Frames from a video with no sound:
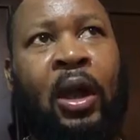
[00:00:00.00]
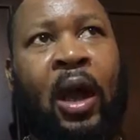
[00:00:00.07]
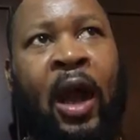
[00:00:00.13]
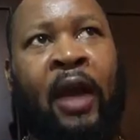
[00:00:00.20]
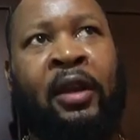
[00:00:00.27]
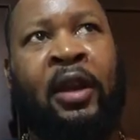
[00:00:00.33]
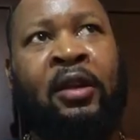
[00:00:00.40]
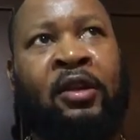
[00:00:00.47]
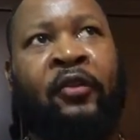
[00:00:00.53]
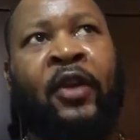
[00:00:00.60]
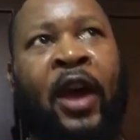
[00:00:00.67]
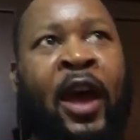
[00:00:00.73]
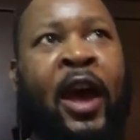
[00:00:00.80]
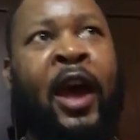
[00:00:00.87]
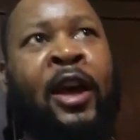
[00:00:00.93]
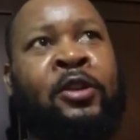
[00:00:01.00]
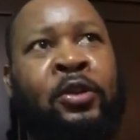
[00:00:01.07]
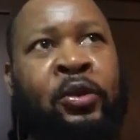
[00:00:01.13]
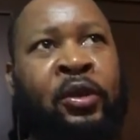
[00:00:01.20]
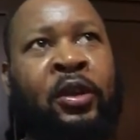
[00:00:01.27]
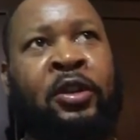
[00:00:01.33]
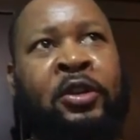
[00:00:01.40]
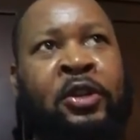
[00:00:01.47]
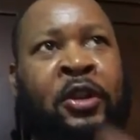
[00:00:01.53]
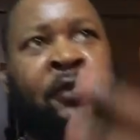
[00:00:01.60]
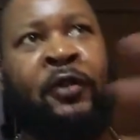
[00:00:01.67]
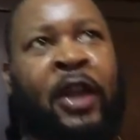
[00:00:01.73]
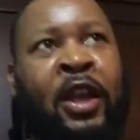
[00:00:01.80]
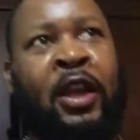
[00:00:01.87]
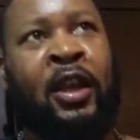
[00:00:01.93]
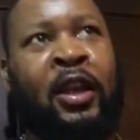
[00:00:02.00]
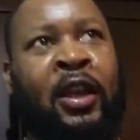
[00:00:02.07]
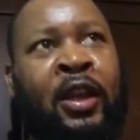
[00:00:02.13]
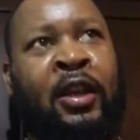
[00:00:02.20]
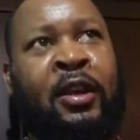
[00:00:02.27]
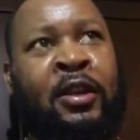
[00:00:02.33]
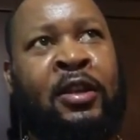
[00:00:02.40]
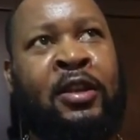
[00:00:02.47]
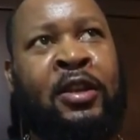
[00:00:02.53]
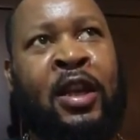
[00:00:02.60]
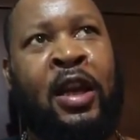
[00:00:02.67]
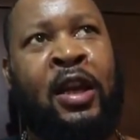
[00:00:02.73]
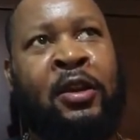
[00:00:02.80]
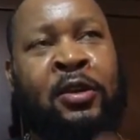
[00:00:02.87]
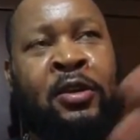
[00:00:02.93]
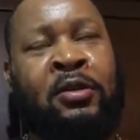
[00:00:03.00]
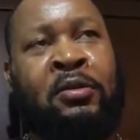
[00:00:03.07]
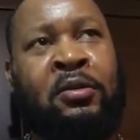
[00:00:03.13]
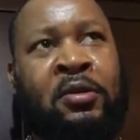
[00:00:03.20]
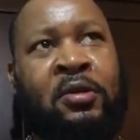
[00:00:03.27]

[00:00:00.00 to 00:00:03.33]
identify as, because if they didn't